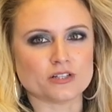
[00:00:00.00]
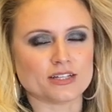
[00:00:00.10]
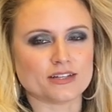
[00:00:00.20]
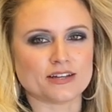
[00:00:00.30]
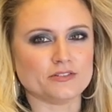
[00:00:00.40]

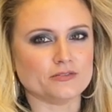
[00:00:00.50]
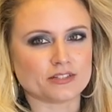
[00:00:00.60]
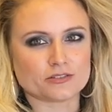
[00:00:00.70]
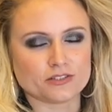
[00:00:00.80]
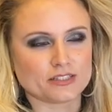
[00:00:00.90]
I knew
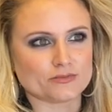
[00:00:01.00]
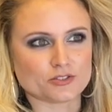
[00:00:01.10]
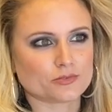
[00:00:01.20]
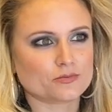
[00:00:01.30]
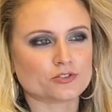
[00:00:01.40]
I couldn't
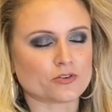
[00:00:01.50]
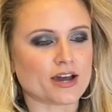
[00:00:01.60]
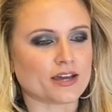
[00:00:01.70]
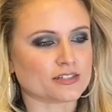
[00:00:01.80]
even try.